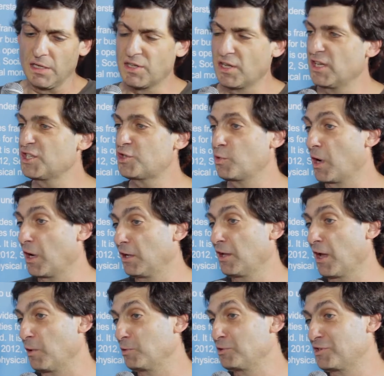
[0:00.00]
as an Israeli,
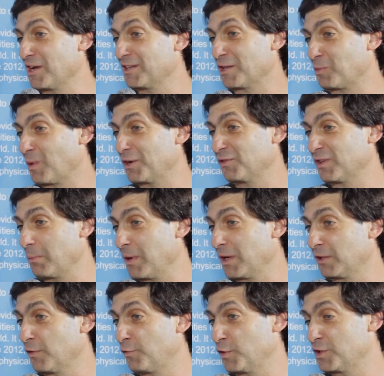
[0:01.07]
I would say that one of the
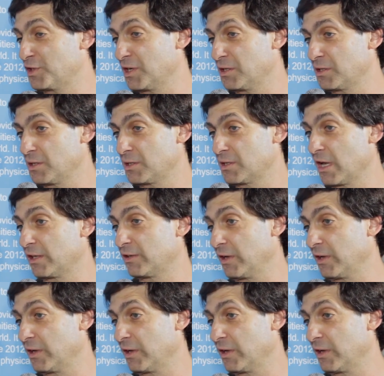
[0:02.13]
big differences is that